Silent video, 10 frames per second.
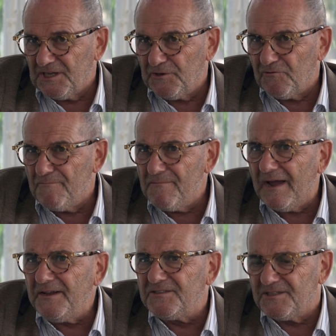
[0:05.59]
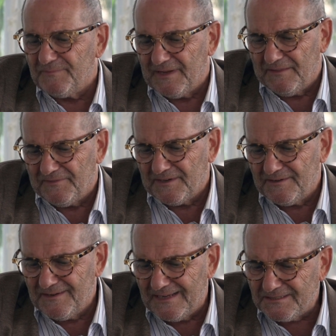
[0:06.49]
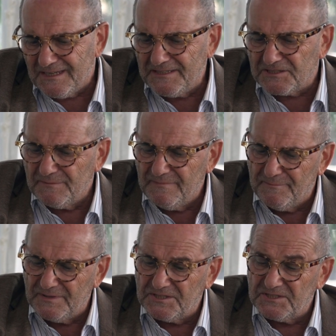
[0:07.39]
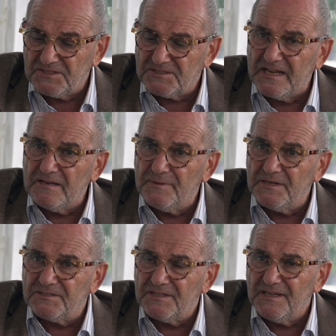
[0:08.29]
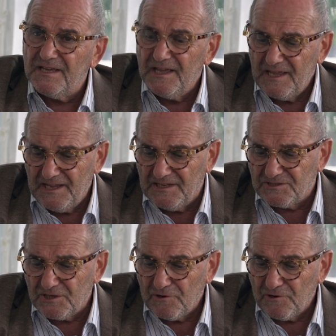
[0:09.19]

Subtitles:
you reminded me that Nestle's commitment to sustainability is